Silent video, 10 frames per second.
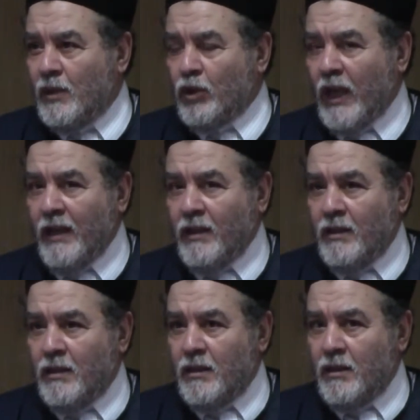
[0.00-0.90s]
Okay?
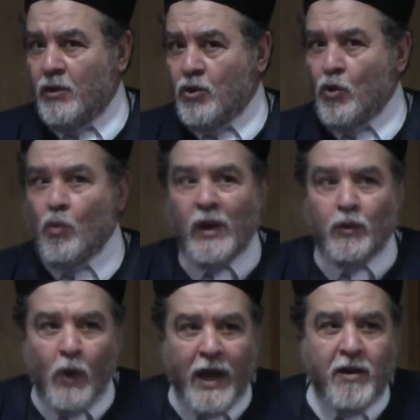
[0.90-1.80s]
So
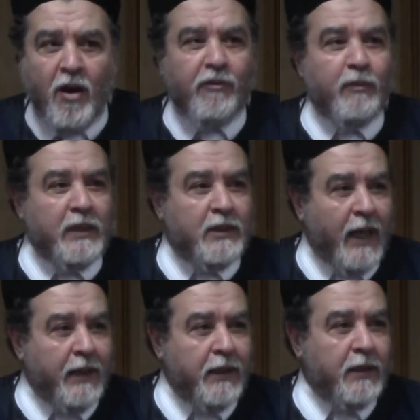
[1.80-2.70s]
one way of
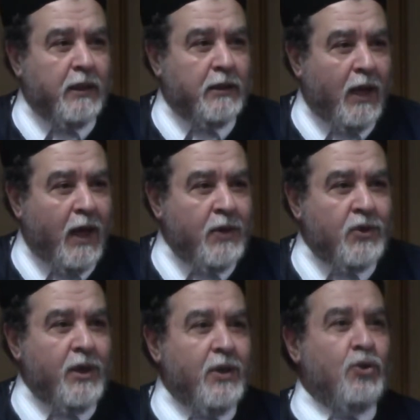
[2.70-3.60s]
maintaining the
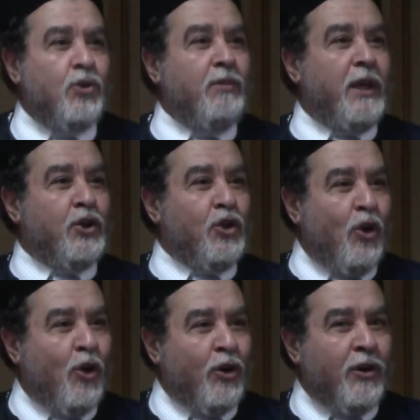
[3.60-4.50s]
ties is to make
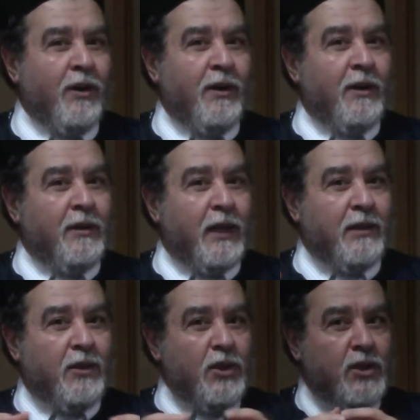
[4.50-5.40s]
sure
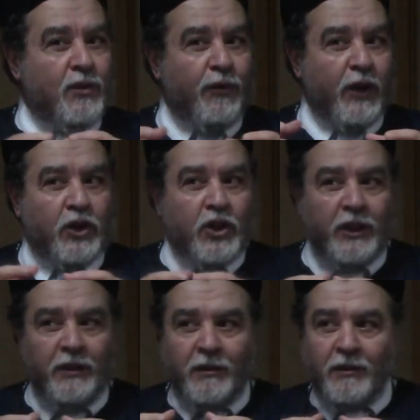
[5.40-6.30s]
that this
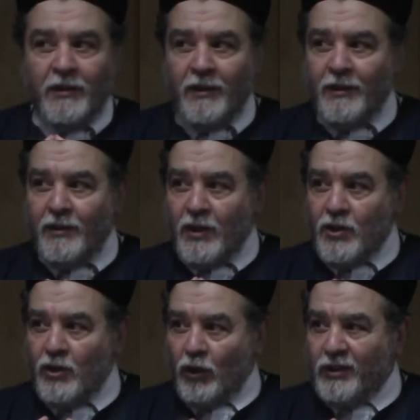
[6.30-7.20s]
friction
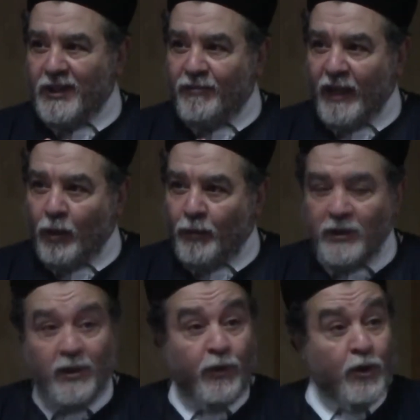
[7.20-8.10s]
does not develop in
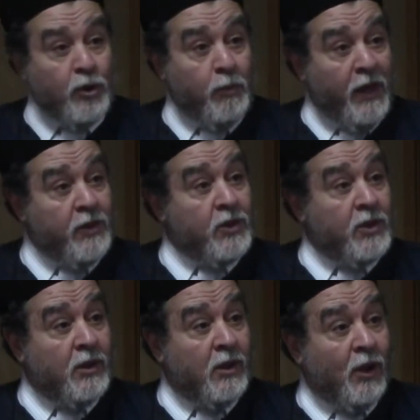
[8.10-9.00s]
the first
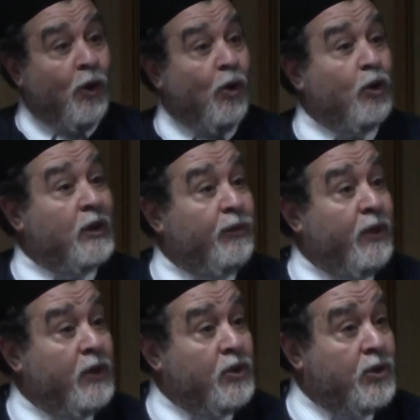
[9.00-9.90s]
place, or
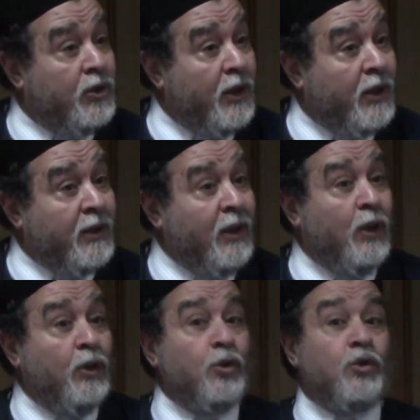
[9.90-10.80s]
if it's there,
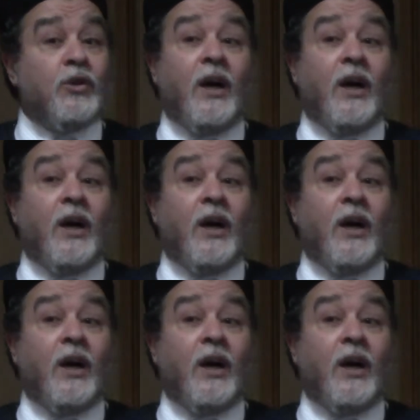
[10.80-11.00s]
to